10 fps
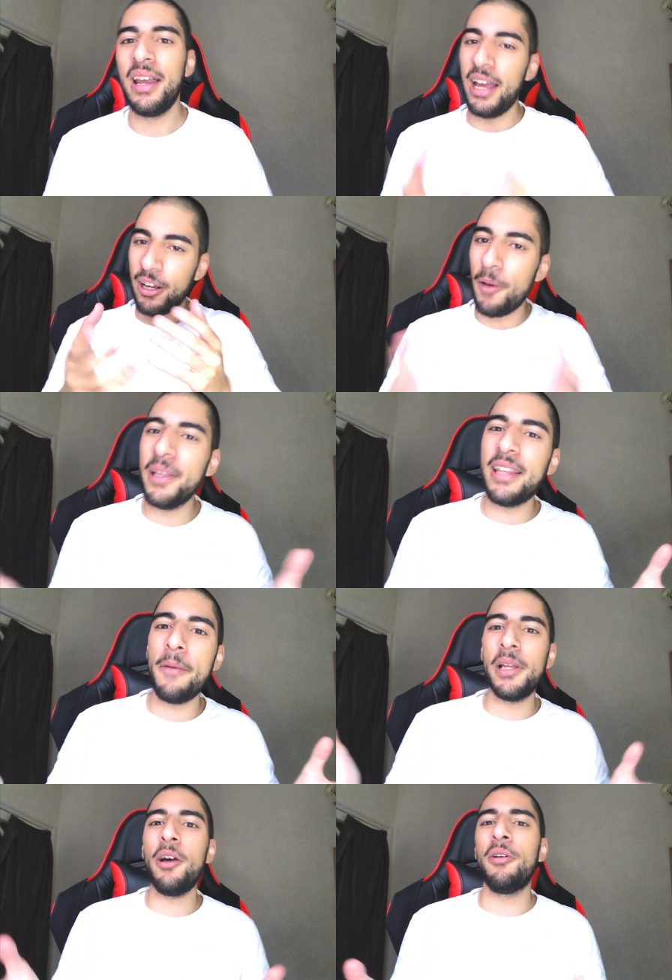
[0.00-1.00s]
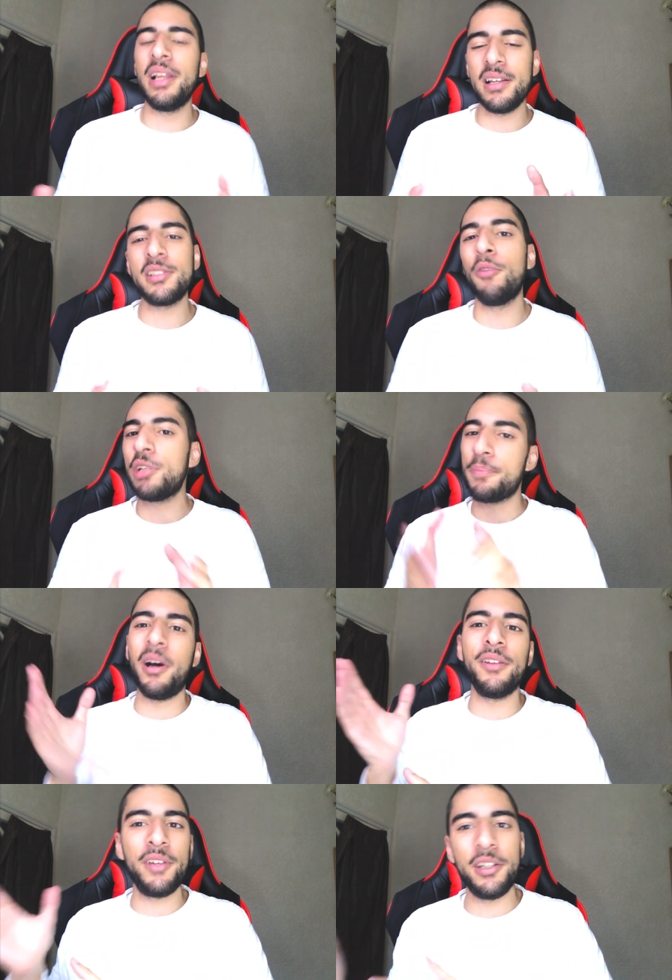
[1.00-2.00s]
and comment down below. Let us know which
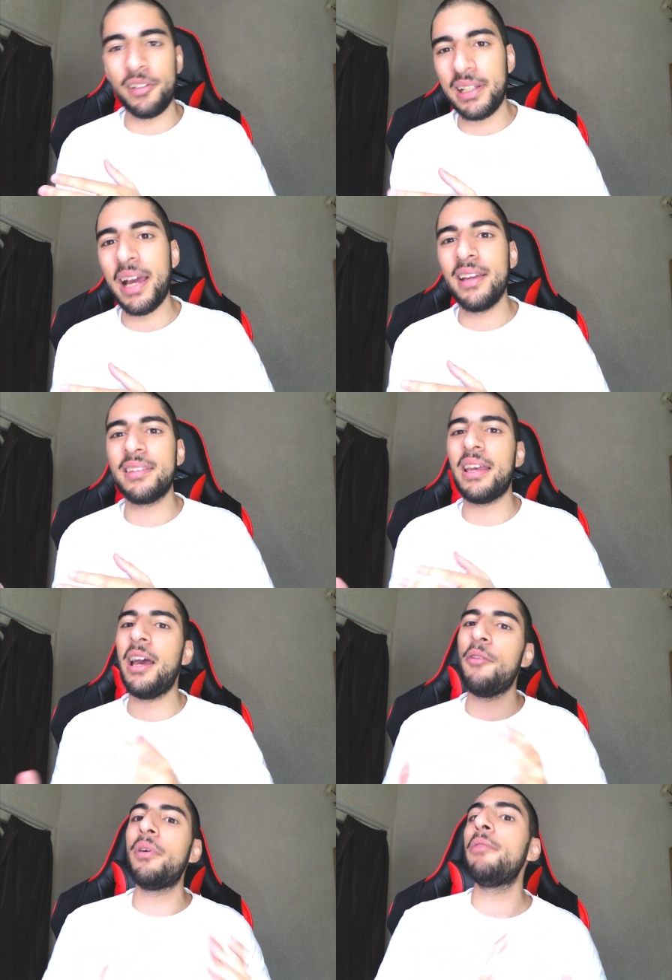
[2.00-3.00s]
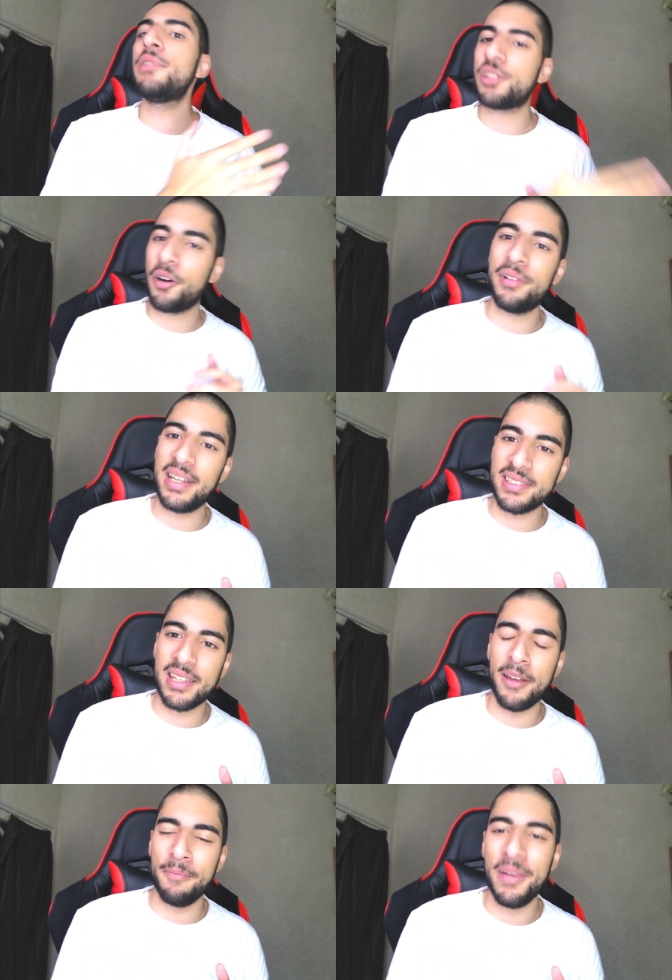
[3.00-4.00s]
part of the video you liked and where we should go next
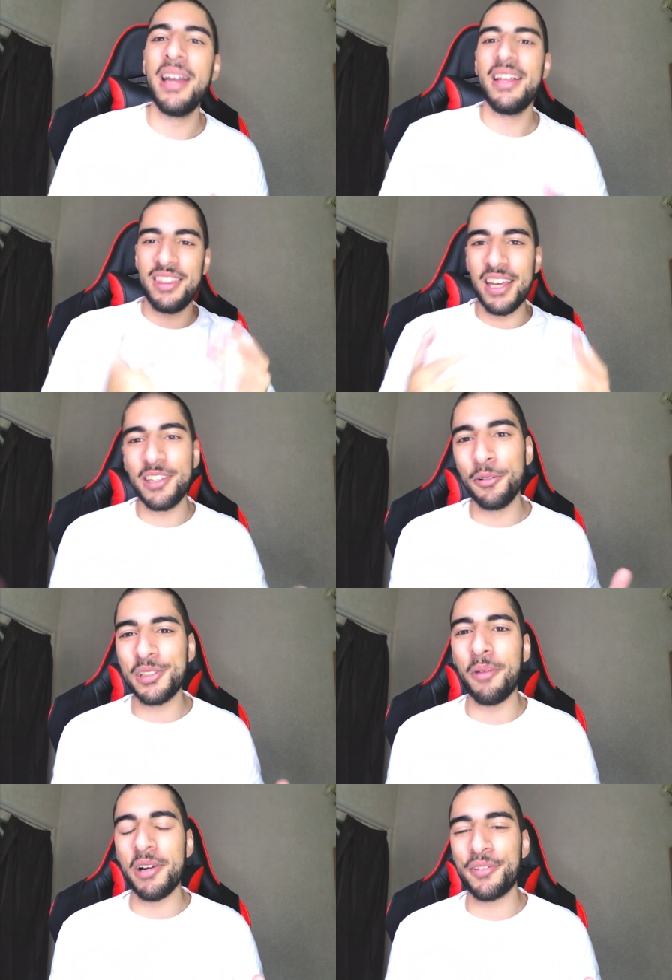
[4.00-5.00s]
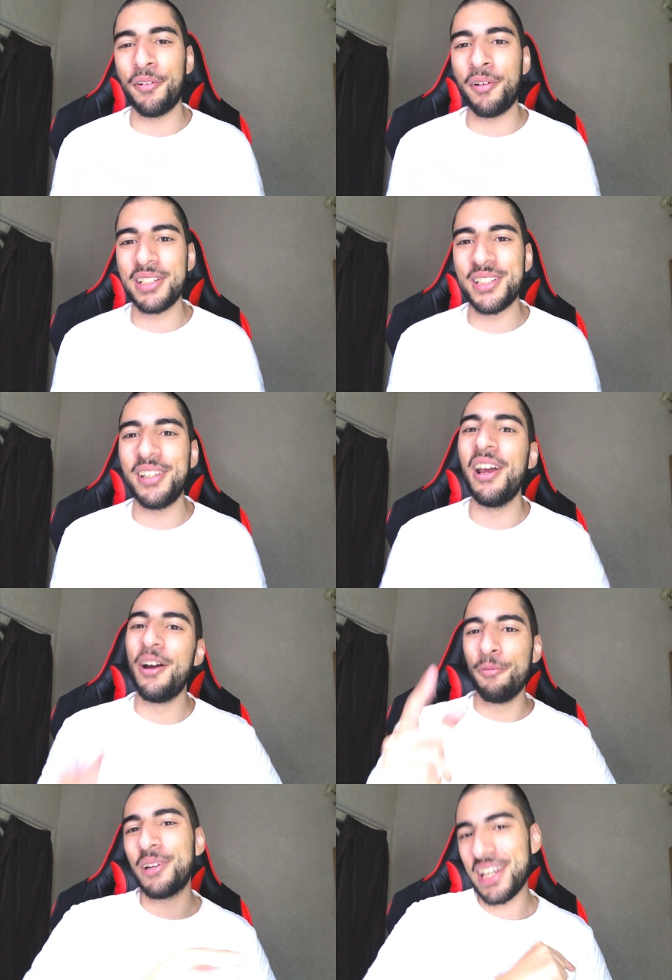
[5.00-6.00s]
time. Thank you all so much for watching.
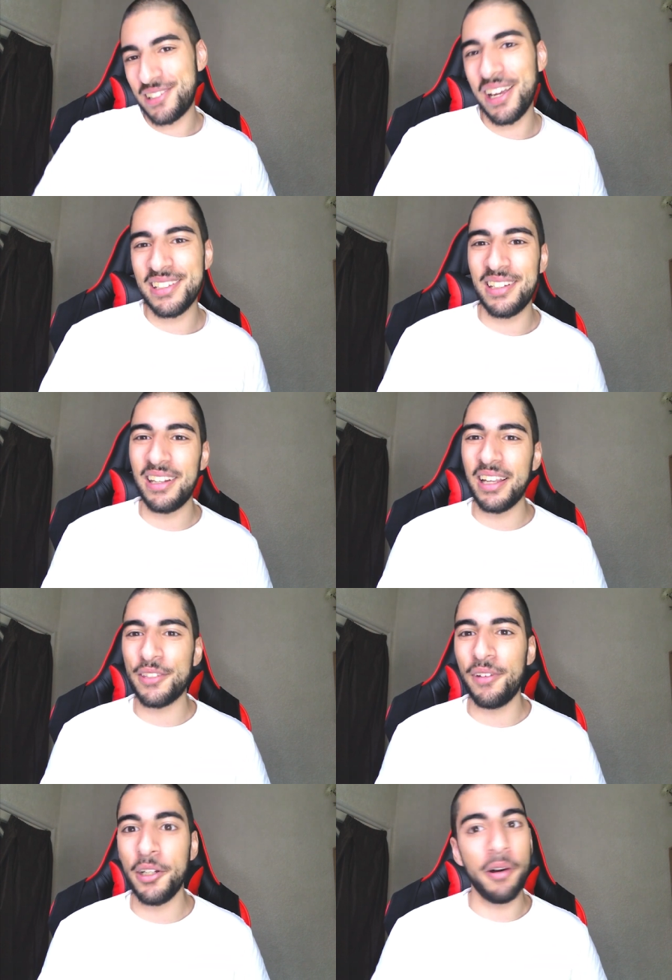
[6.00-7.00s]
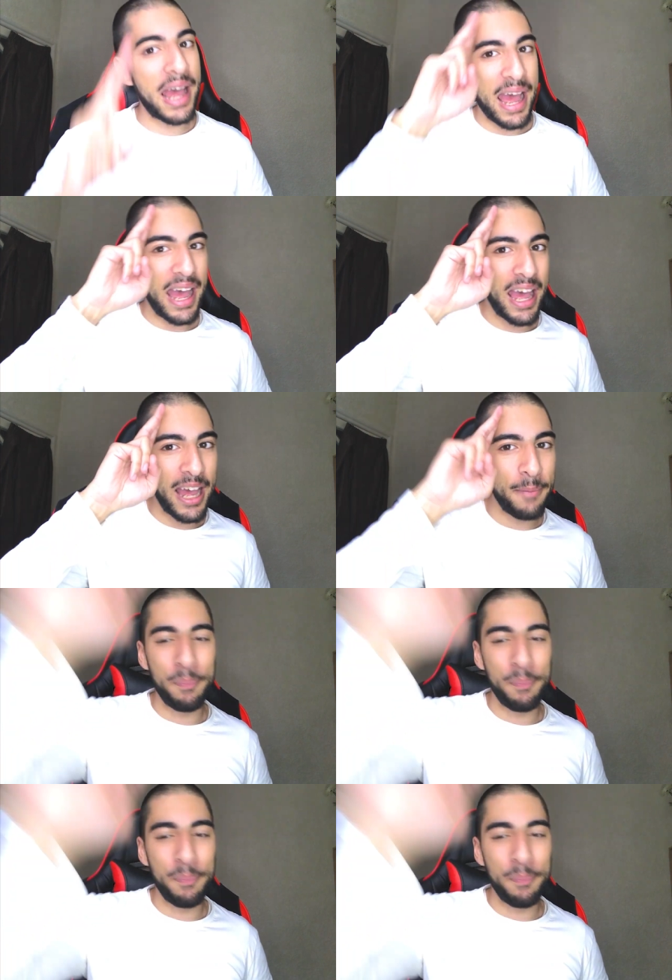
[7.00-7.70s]
We'll catch you guys in the next video, and